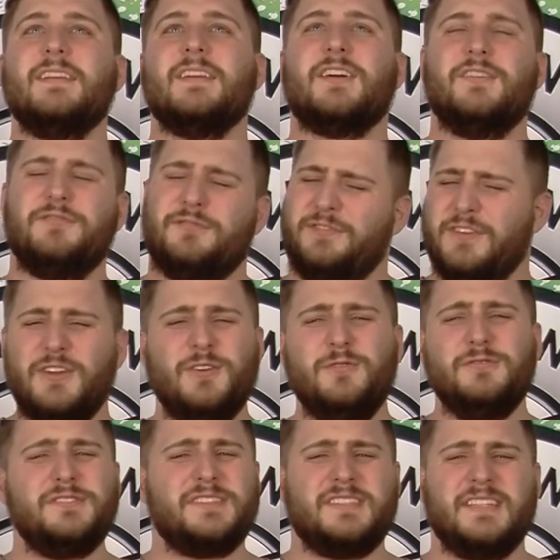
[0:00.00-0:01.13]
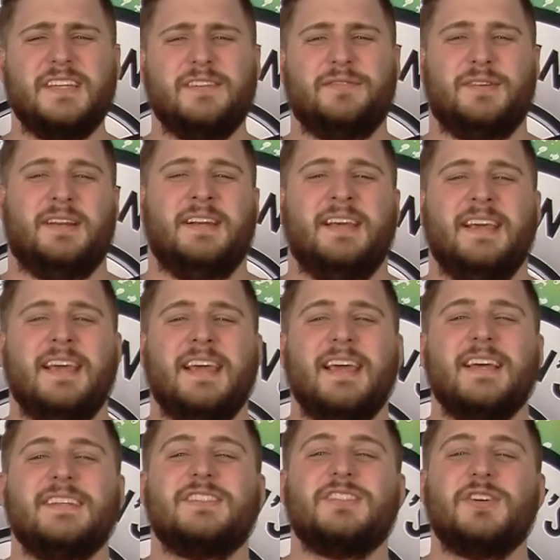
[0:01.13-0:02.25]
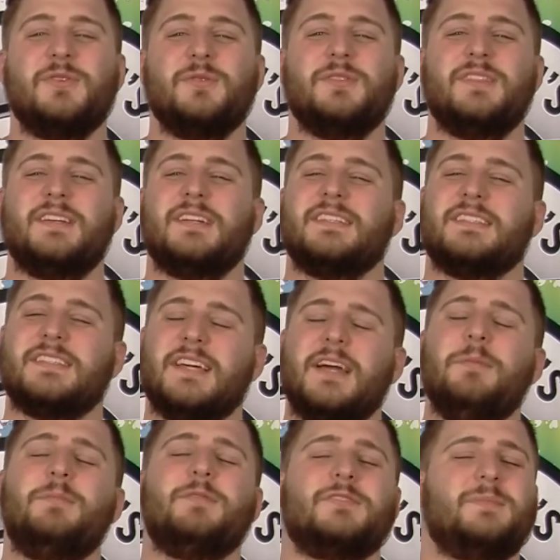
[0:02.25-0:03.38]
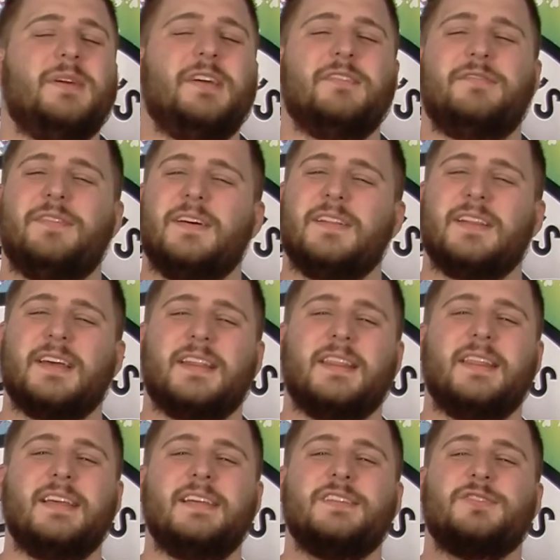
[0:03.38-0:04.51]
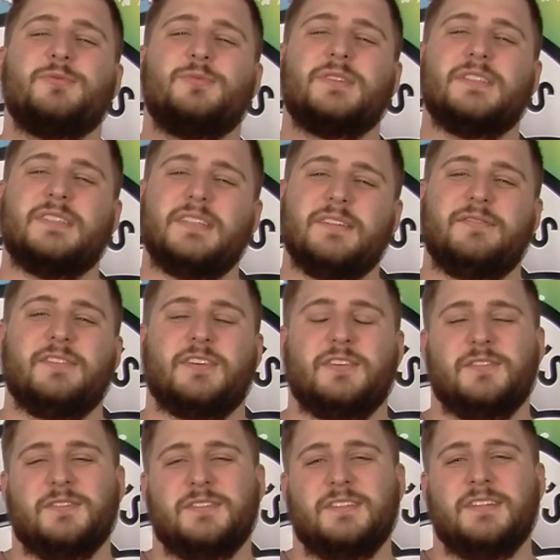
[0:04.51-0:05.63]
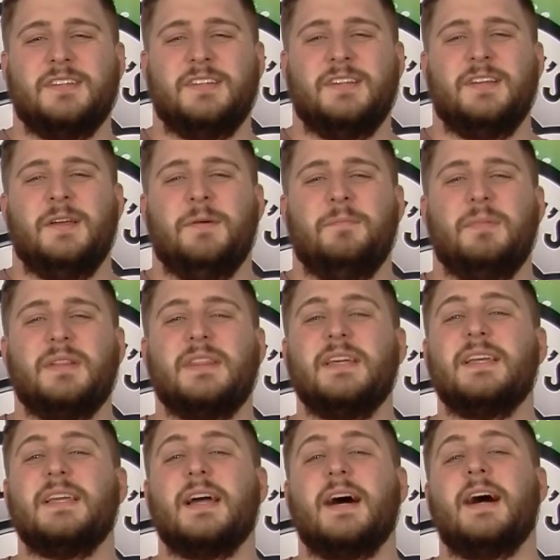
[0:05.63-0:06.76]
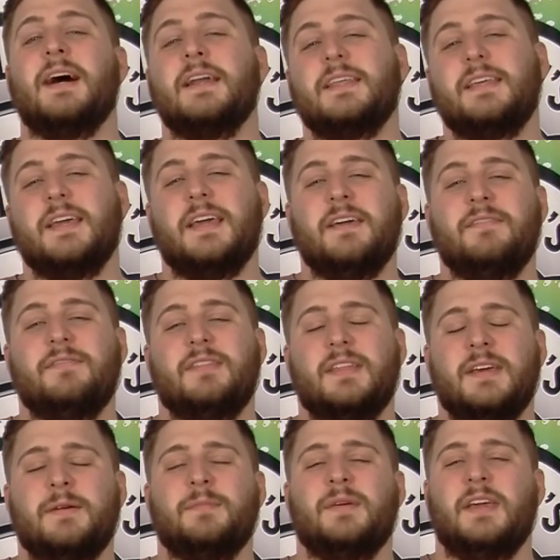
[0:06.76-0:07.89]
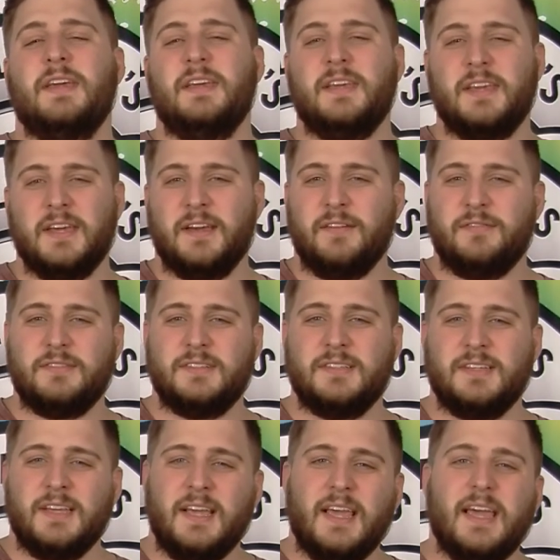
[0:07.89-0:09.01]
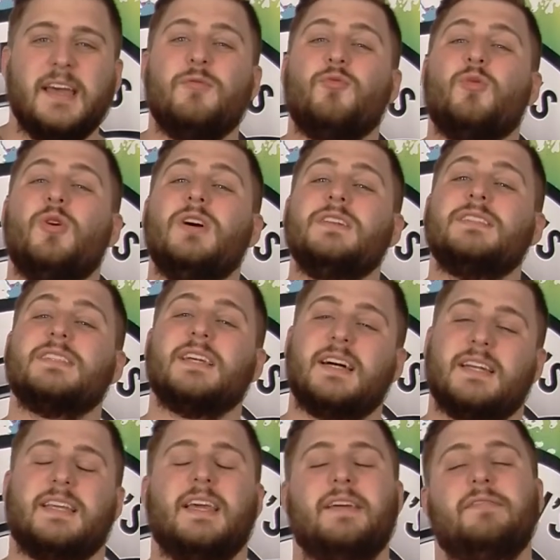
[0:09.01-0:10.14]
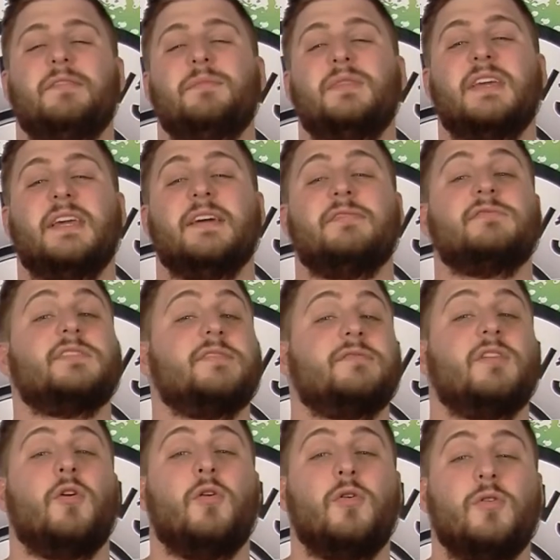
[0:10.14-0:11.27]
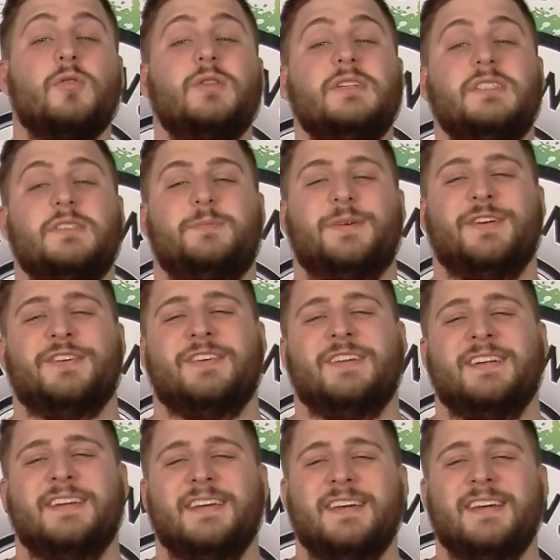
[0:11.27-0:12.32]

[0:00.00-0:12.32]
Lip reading: confused even. And so the disciples may have felt like things were difficult, but then God gave them a gift. And once God gave them the gift of the Holy Spirit,